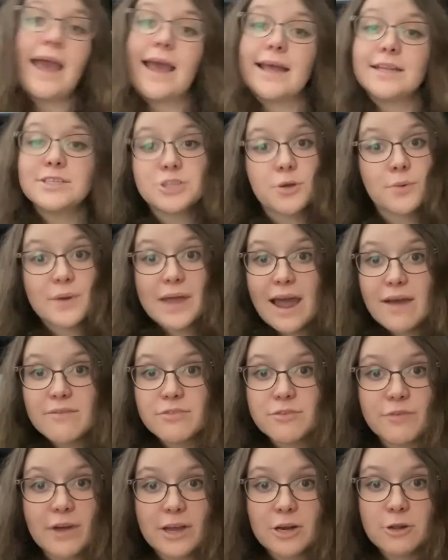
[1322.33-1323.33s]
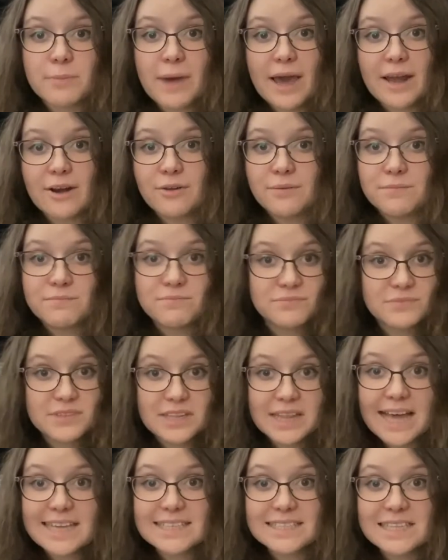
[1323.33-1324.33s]
And so we have the final battle. The
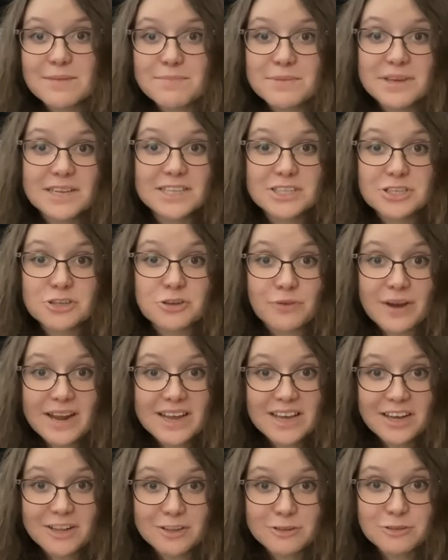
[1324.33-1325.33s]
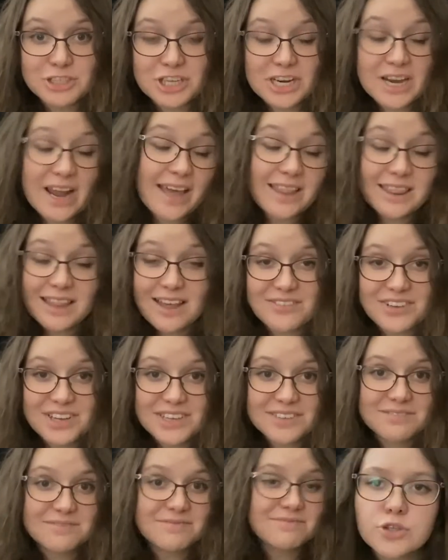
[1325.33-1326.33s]
Last Olympian is a great conclusion. I love it.
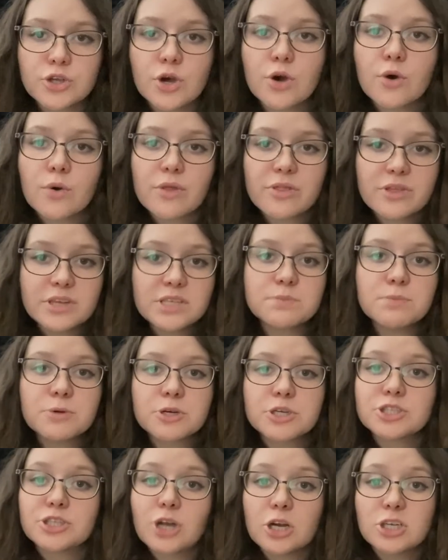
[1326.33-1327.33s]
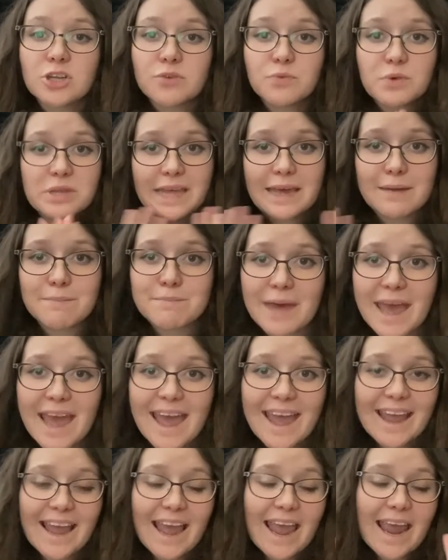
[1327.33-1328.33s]
So this book starts off with a
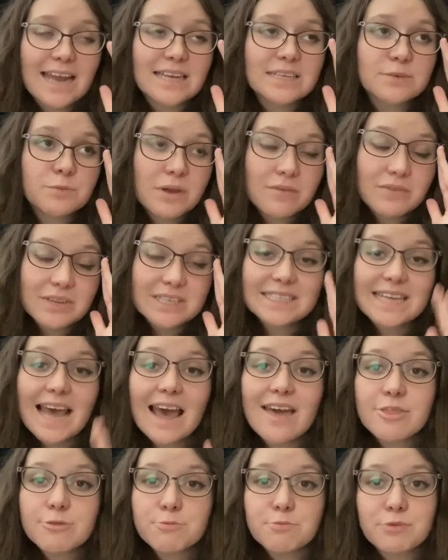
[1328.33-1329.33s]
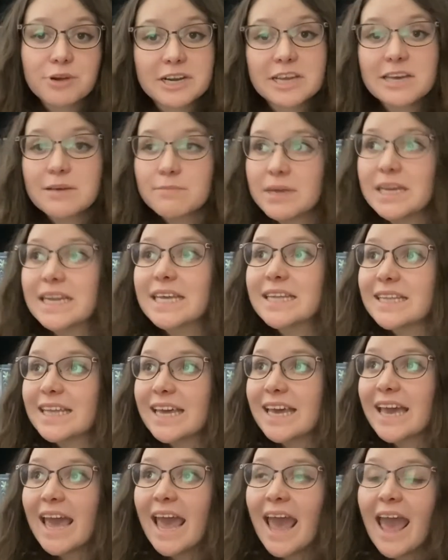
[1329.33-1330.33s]
bang, and we have a death pretty
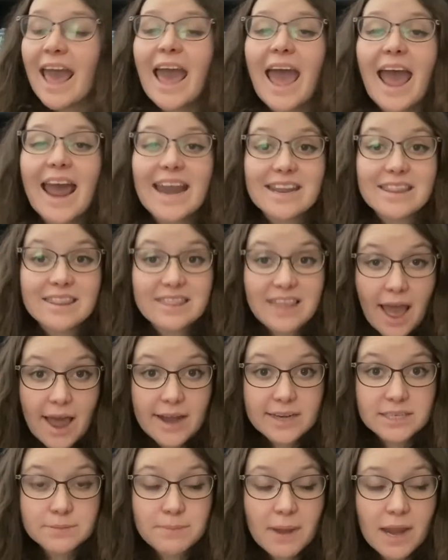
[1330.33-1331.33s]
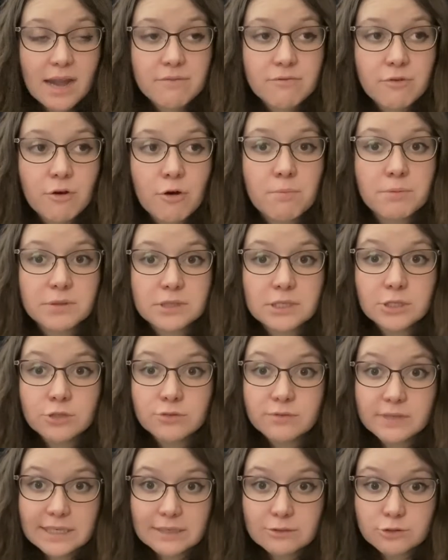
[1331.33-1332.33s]
immediately, and that is painful, but then you
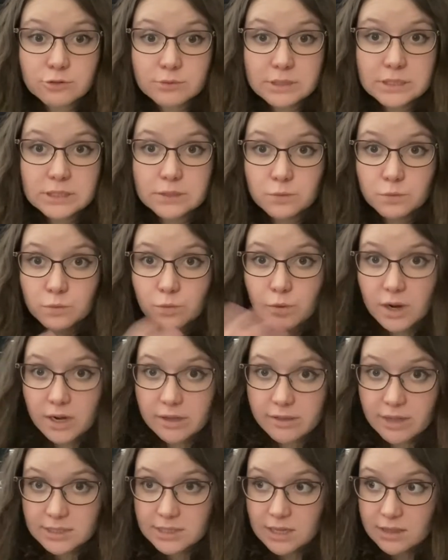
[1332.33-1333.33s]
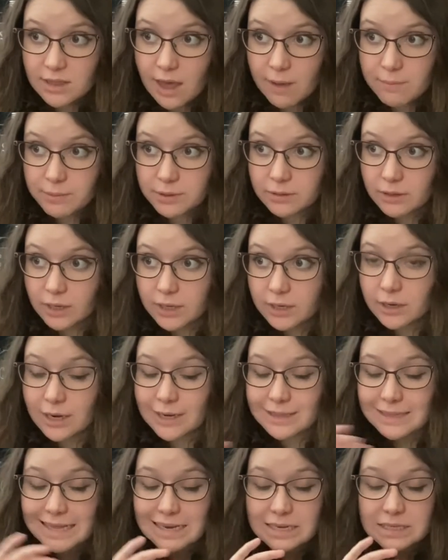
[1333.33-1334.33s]
find out the reason why that death happened later,
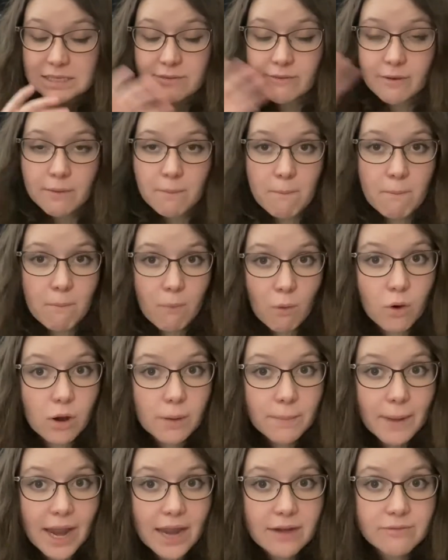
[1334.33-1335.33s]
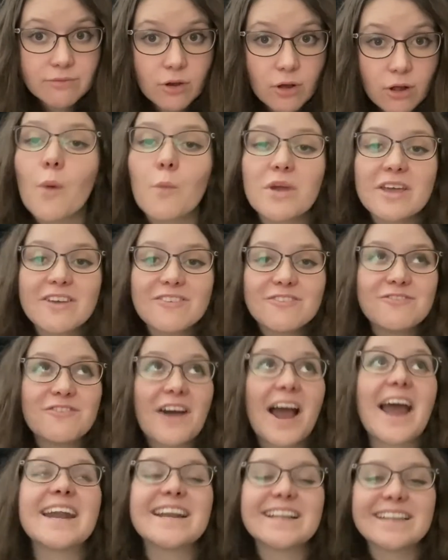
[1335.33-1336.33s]
and that is even more painful. We
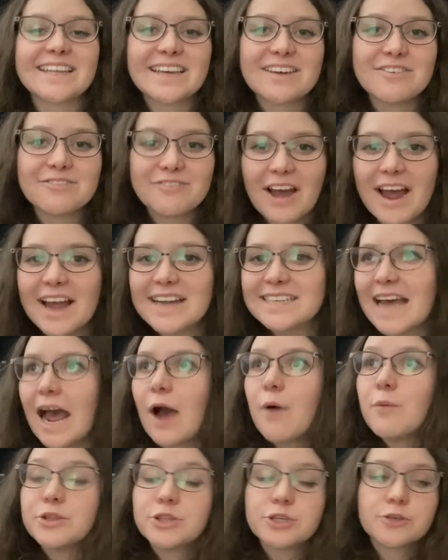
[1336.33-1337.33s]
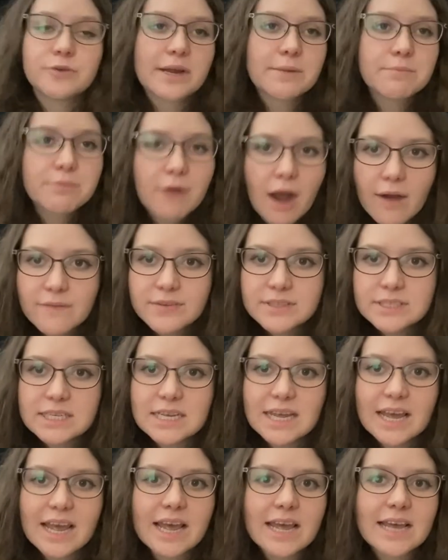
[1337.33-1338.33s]
finally find out what the Great
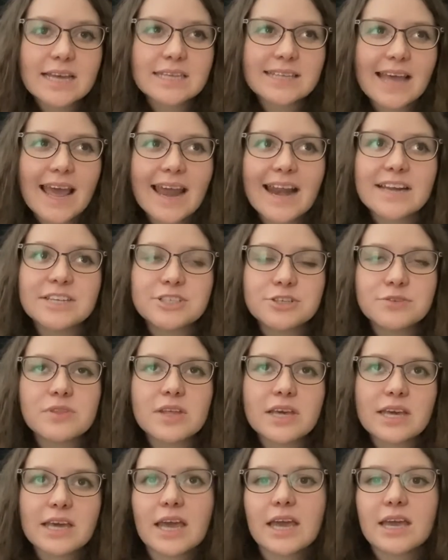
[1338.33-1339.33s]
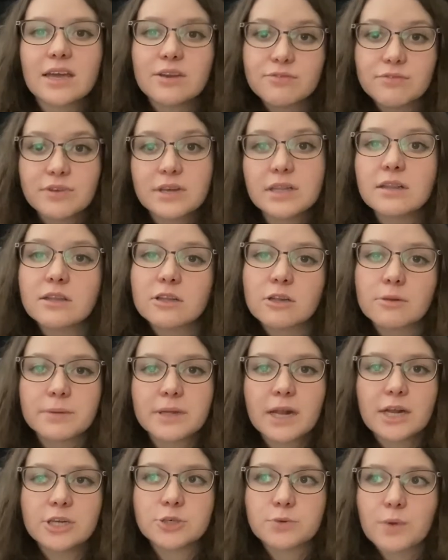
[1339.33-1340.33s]
Prophecy is, and I do think it can feel a little
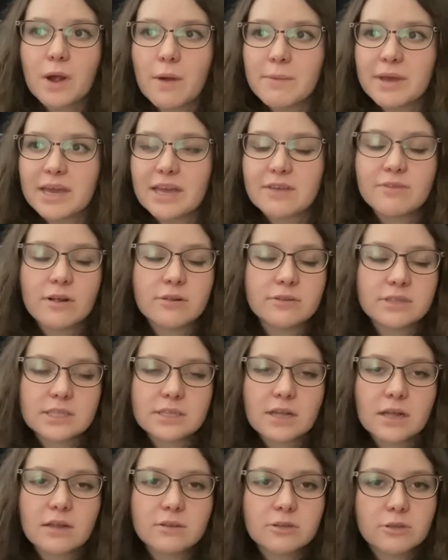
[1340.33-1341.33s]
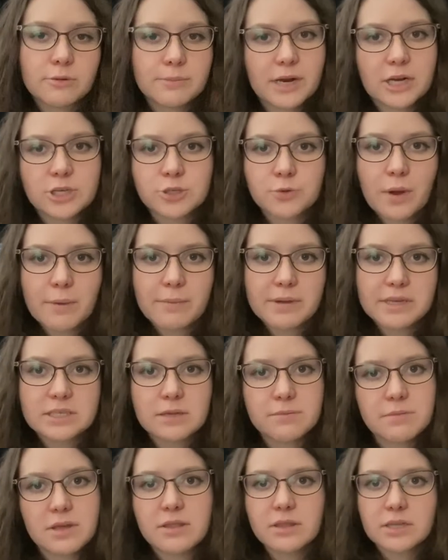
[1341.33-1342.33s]
bit underwhelming. It felt a little bit underwhelming to
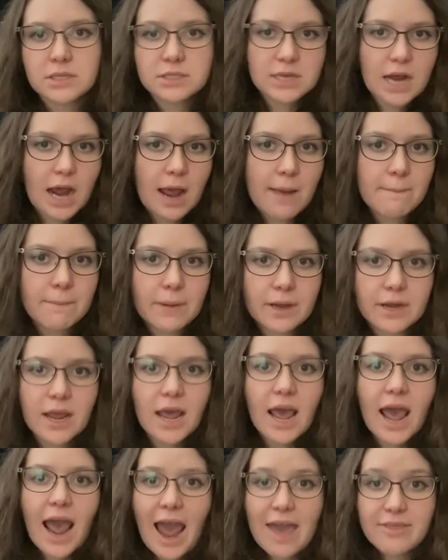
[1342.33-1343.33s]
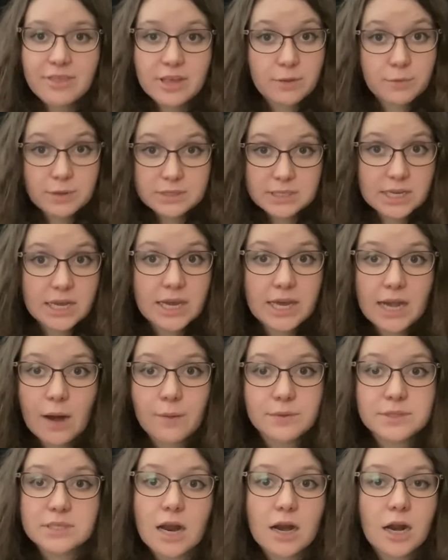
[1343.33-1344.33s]
me this time, but I think as a kid I
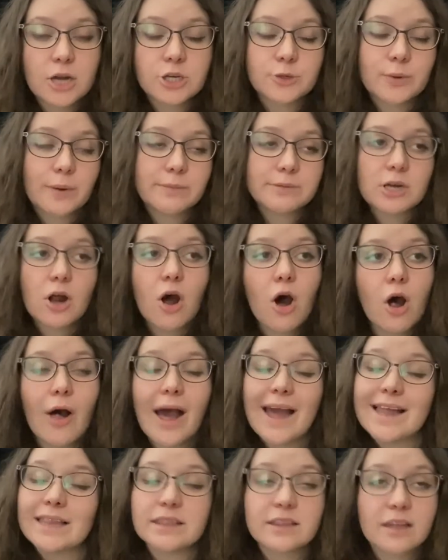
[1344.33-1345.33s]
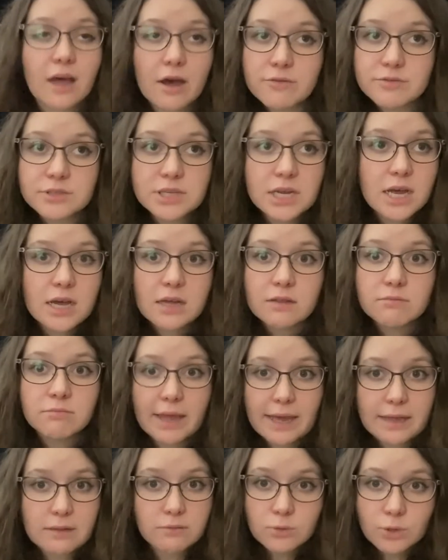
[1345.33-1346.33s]
was not underwhelmed at all. I loved
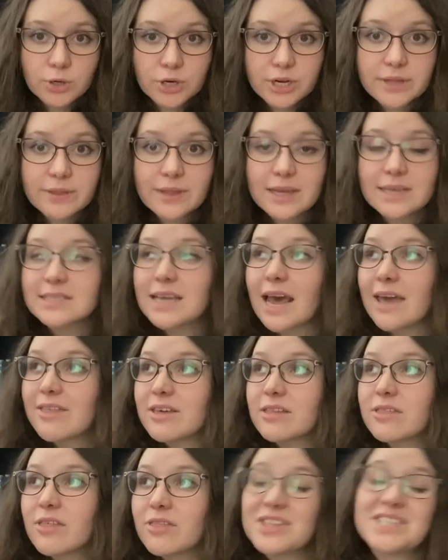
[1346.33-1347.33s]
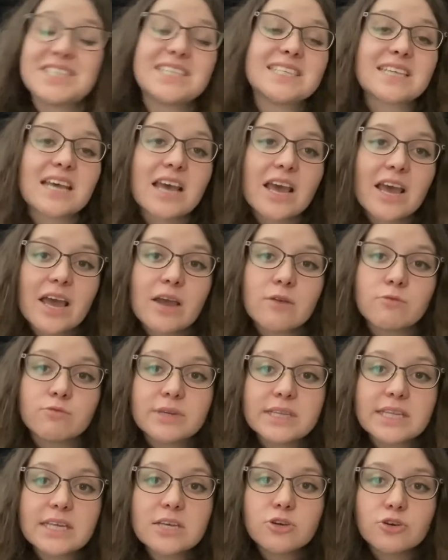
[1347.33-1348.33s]
learning this. I think that this is
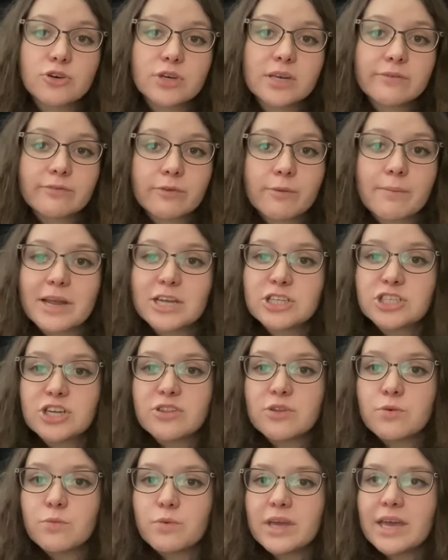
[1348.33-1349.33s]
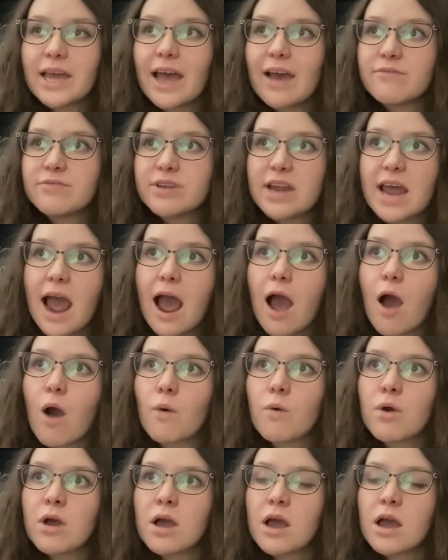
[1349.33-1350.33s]
really good information that we have
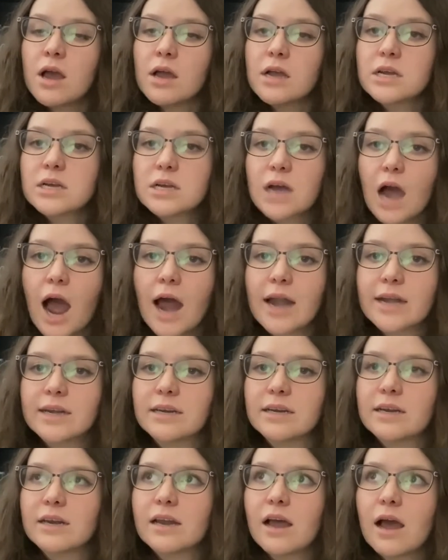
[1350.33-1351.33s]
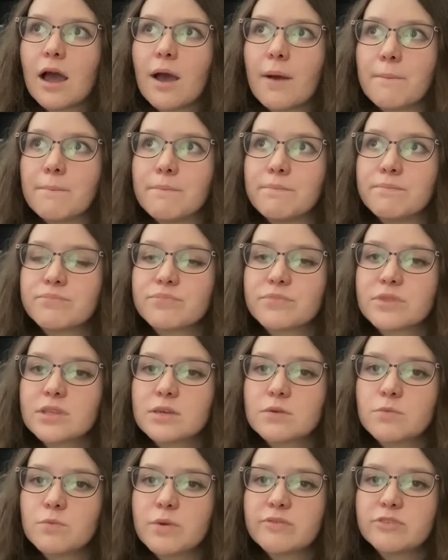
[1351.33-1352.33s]
now gotten.
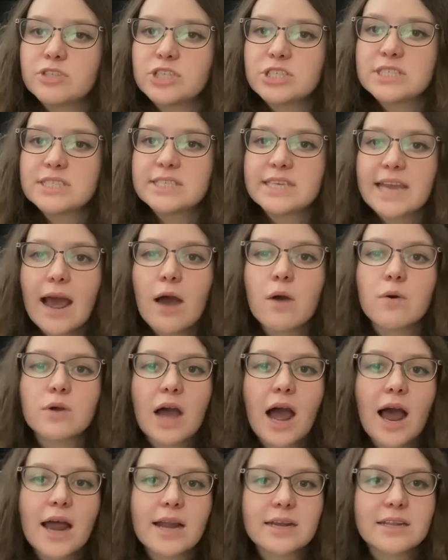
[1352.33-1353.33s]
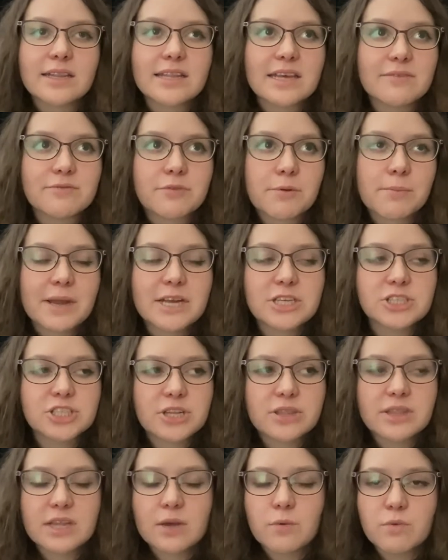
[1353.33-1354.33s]
We've just now gotten the
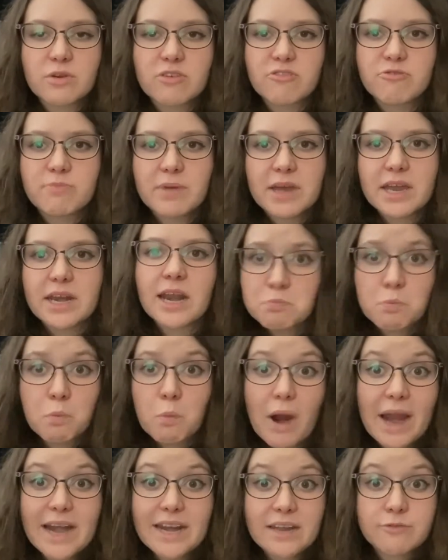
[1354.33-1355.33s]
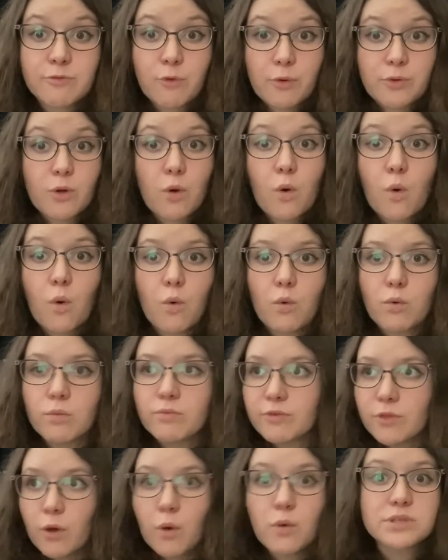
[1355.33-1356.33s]
information that we've been waiting for the
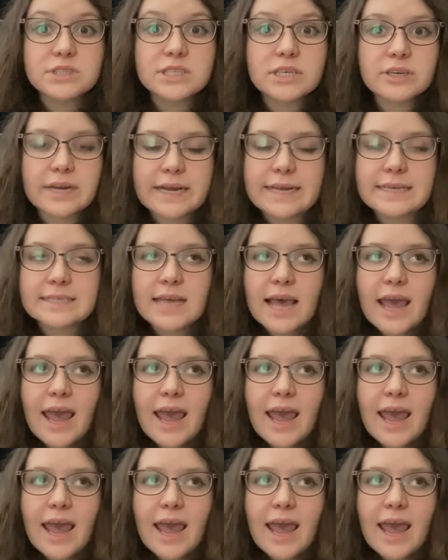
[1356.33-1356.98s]
whole series.